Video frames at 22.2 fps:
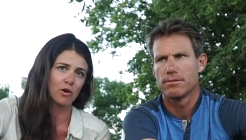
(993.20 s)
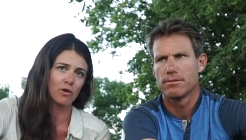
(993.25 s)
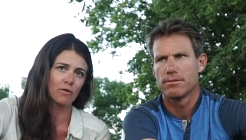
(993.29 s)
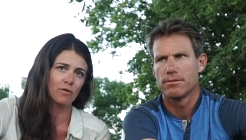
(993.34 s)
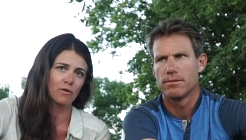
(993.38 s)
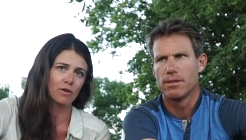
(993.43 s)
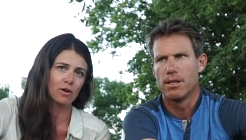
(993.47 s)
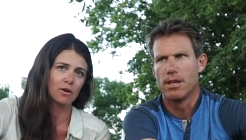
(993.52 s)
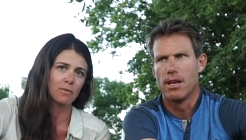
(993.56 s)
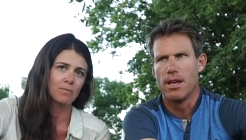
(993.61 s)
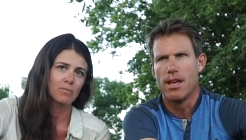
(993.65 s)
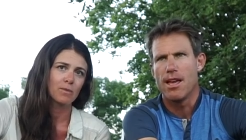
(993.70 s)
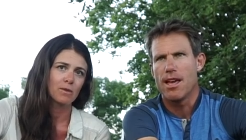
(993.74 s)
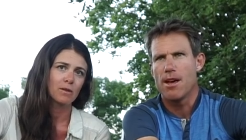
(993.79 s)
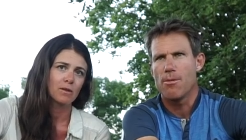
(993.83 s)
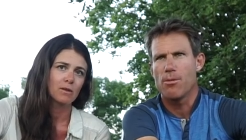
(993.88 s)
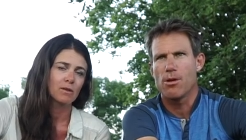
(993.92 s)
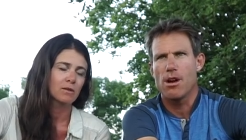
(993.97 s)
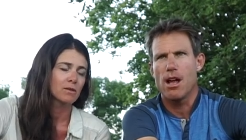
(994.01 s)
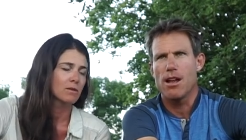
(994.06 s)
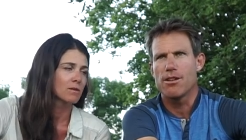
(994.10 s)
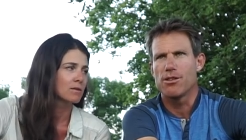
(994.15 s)
Speaker 1: over.
Speaker 2: And
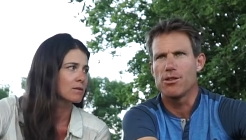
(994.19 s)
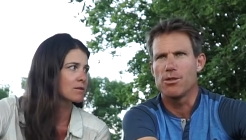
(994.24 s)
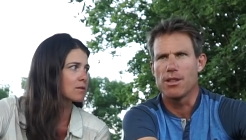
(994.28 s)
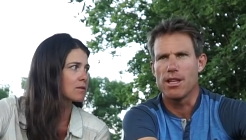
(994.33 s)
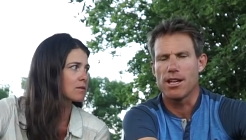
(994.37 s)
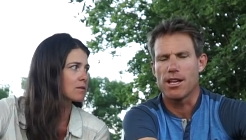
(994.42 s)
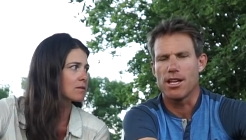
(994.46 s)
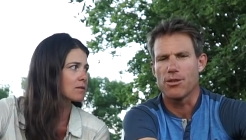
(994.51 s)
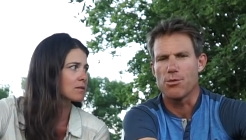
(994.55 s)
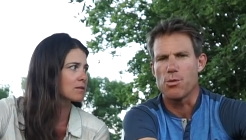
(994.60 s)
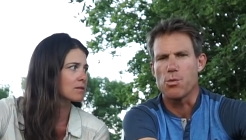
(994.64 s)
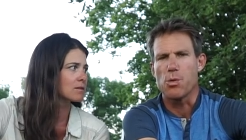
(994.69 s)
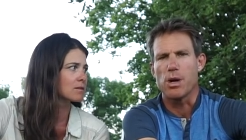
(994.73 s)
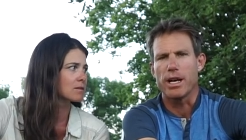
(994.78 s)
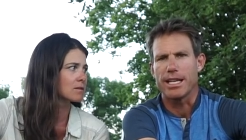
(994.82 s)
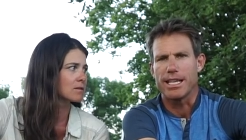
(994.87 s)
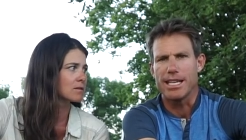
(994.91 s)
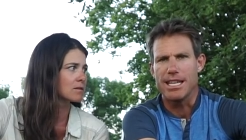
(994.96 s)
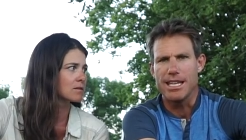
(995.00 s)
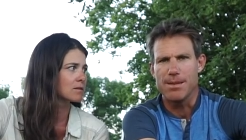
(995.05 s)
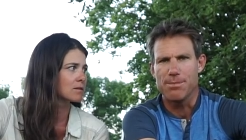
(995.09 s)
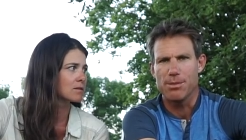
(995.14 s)
we're not doing that because we want
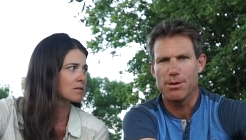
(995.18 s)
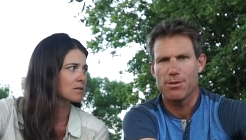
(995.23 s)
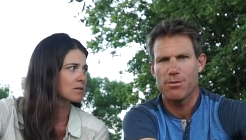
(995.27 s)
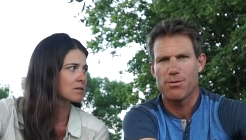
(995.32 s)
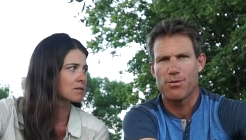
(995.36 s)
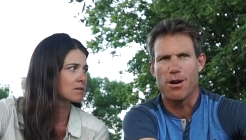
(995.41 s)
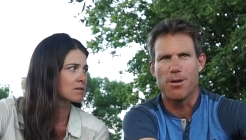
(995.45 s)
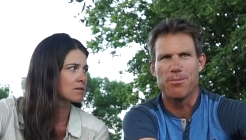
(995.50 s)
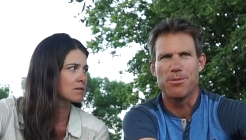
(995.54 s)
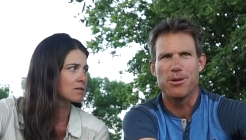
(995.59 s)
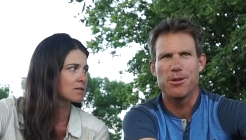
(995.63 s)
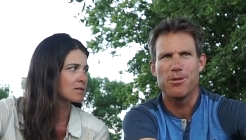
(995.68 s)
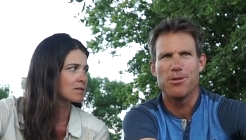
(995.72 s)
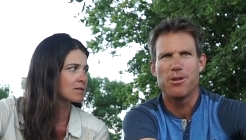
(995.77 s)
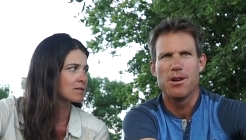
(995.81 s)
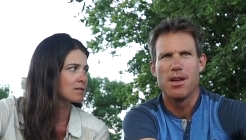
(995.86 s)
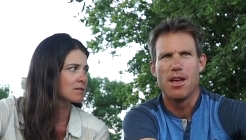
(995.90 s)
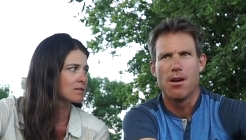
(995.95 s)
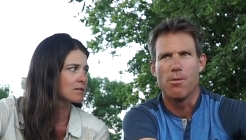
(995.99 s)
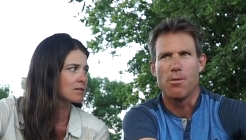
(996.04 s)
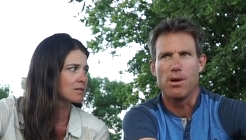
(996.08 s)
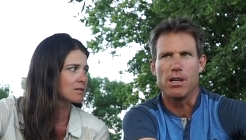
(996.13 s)
to keep it from you.
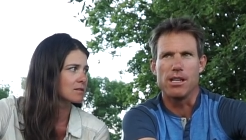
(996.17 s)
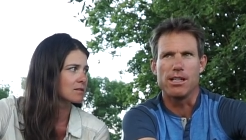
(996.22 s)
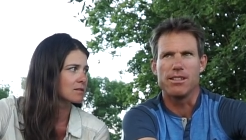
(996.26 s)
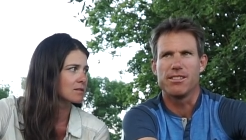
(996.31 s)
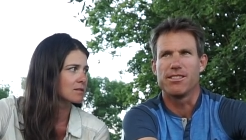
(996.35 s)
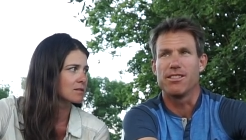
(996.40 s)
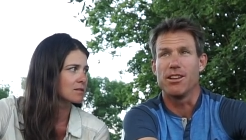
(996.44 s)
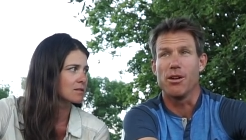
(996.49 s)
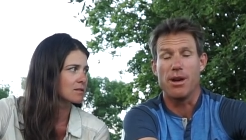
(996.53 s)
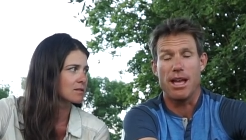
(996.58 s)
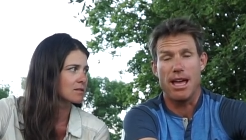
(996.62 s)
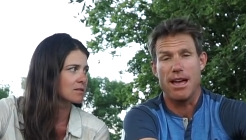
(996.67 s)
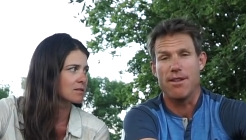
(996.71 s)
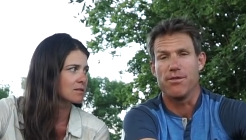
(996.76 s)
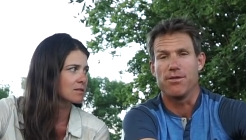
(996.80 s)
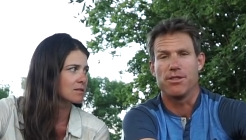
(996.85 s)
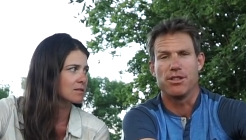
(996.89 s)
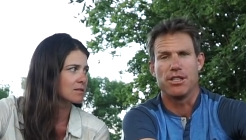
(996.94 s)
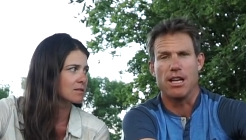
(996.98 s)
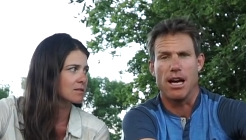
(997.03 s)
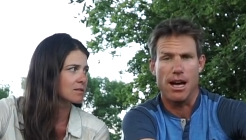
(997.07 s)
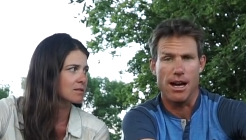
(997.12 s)
We just don't have
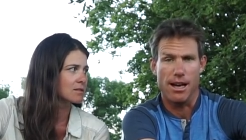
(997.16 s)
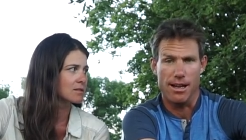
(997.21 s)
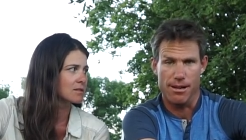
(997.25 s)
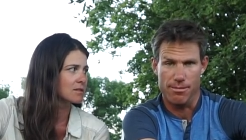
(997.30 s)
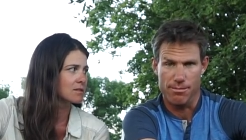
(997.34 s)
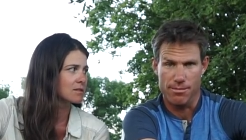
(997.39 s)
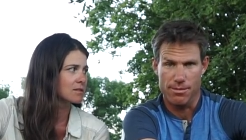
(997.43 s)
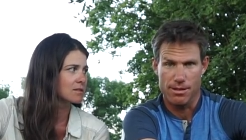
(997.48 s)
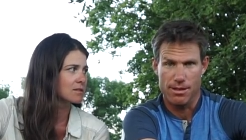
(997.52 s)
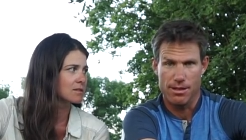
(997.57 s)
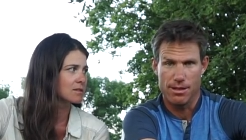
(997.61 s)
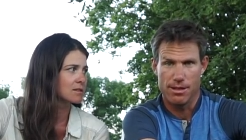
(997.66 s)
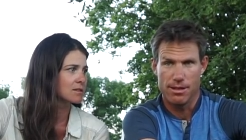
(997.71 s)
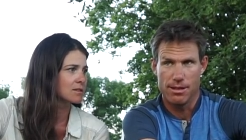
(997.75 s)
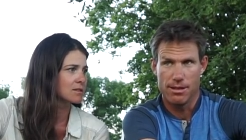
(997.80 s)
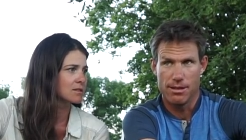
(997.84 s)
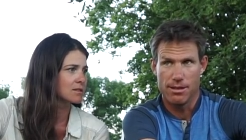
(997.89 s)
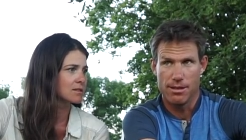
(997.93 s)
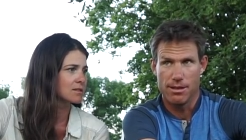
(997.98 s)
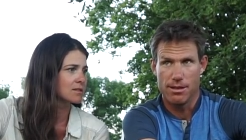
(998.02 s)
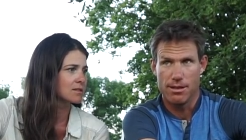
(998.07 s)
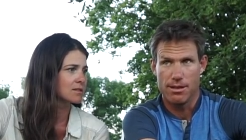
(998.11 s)
time
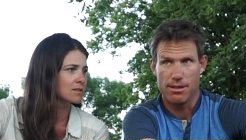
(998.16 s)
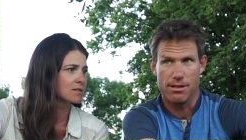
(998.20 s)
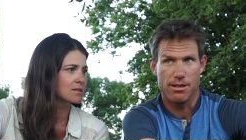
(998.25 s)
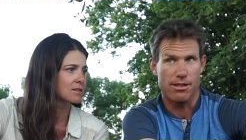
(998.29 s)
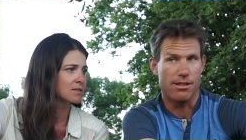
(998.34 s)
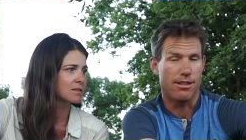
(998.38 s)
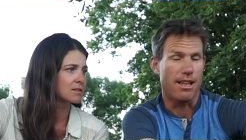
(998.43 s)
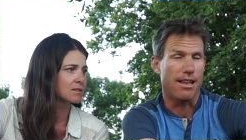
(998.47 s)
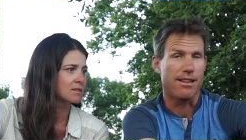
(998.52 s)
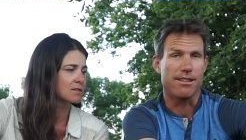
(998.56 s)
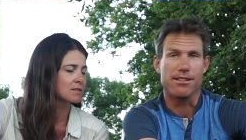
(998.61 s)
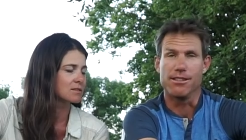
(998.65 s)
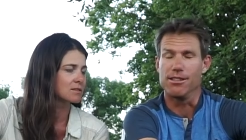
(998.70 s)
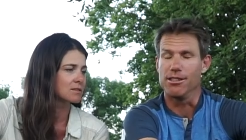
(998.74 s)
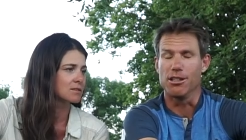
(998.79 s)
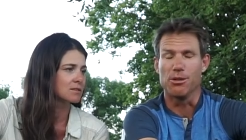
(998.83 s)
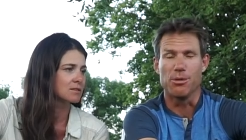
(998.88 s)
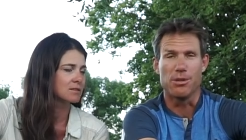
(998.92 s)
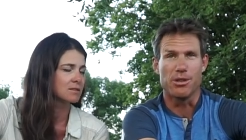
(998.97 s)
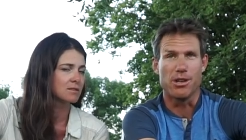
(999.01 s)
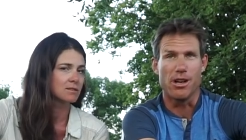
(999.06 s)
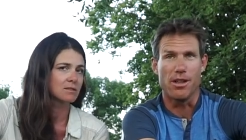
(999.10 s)
to like
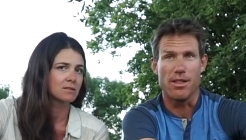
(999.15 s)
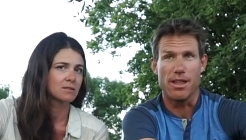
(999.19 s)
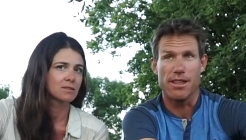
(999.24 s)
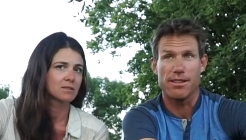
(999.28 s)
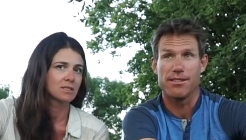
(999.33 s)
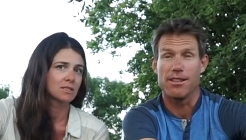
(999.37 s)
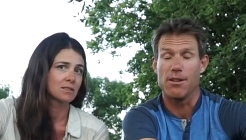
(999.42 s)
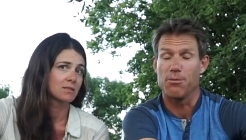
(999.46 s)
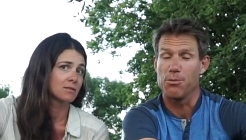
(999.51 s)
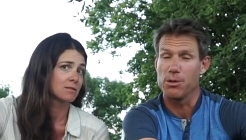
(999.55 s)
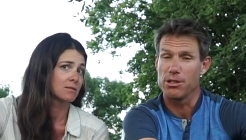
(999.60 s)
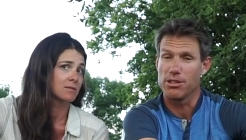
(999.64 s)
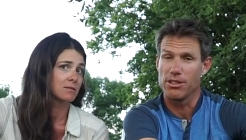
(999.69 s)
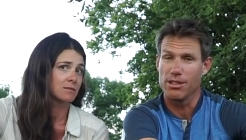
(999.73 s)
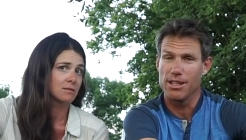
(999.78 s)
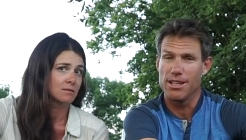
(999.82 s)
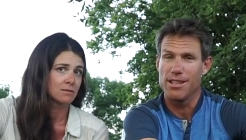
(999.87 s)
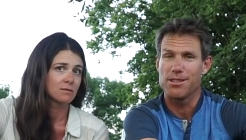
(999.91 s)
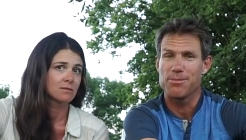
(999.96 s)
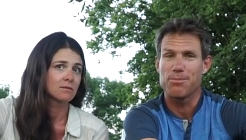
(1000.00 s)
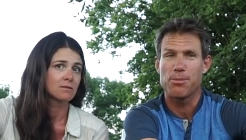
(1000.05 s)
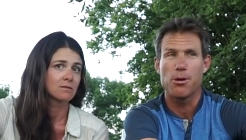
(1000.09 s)
deal with all that stuff, which
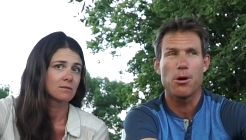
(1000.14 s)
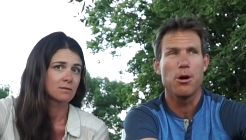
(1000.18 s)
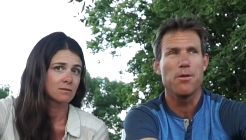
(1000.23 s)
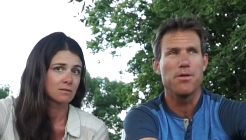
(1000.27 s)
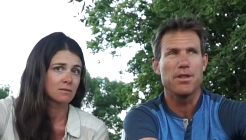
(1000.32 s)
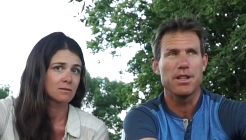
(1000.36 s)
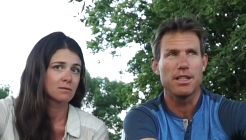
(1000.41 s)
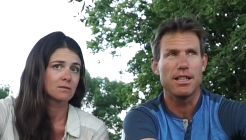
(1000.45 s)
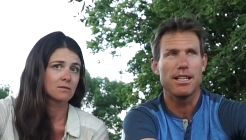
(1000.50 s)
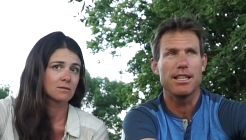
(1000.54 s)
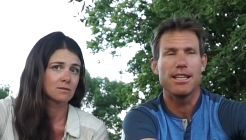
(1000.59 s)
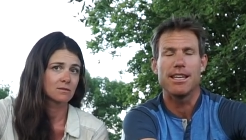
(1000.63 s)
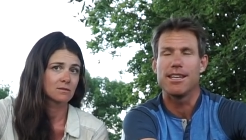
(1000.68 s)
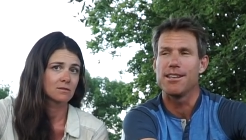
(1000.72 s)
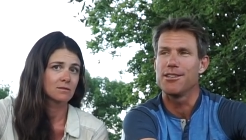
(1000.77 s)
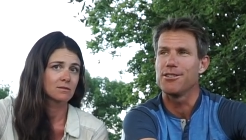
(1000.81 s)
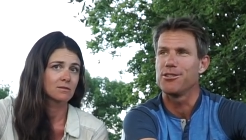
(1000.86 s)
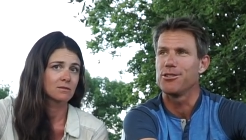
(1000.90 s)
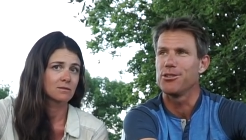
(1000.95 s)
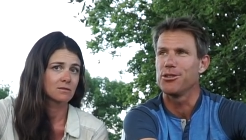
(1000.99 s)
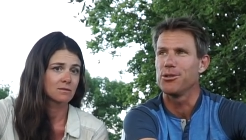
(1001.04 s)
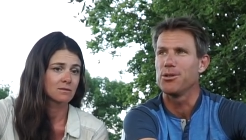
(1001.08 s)
leads perfectly
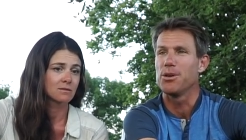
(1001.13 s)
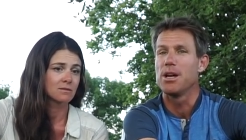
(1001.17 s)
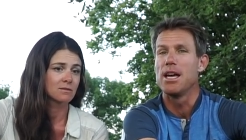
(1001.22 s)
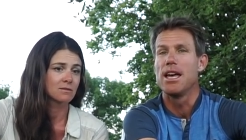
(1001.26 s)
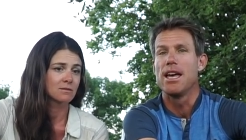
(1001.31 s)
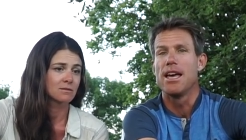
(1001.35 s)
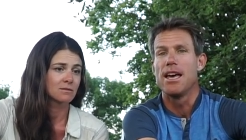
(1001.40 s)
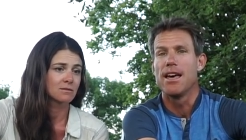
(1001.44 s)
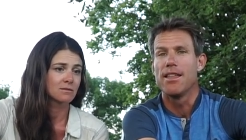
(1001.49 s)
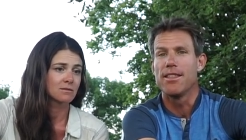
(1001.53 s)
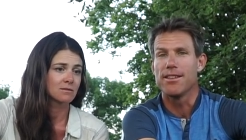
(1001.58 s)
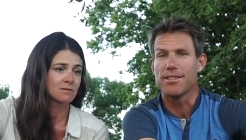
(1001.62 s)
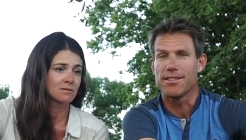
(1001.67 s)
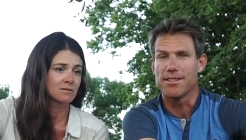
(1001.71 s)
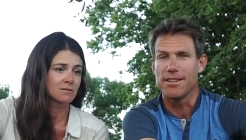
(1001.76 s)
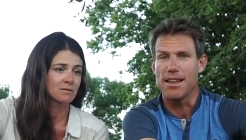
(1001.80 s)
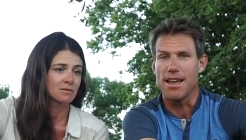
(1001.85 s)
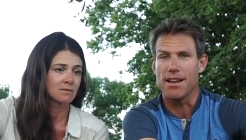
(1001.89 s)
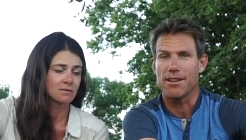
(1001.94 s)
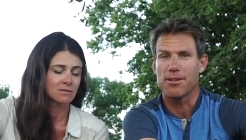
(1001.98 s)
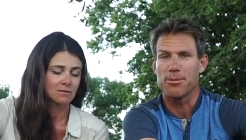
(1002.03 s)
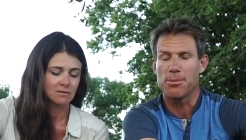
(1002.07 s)
into this
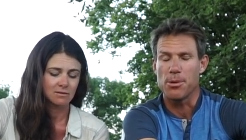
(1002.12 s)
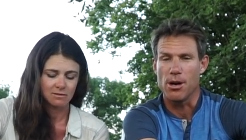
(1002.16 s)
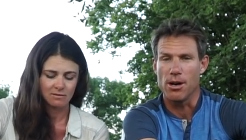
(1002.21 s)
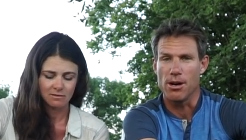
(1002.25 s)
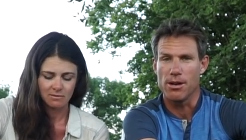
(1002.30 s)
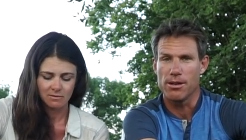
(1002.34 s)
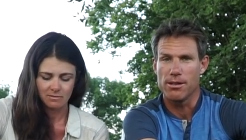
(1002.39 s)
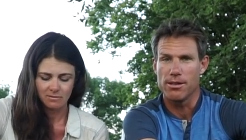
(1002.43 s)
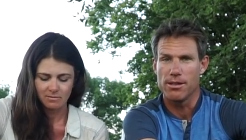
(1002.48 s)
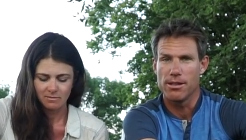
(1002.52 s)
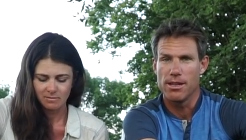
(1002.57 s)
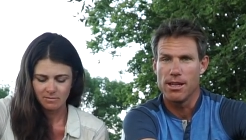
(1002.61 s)
next part.